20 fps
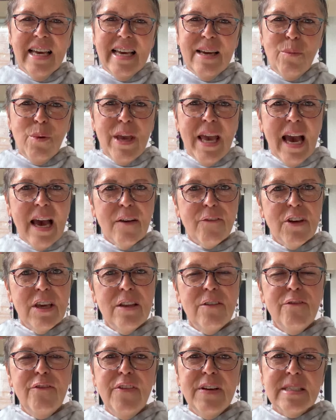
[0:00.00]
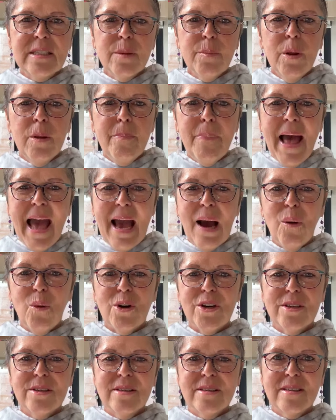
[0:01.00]
We have invisible
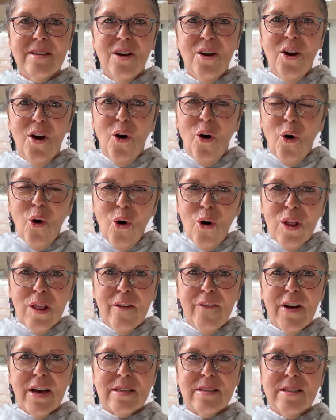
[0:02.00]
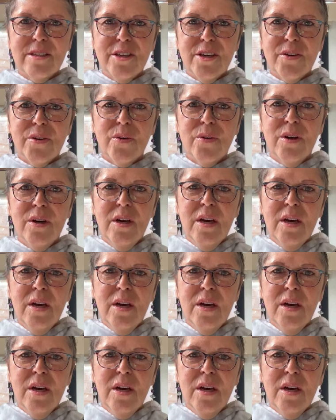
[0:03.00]
powers all of us do.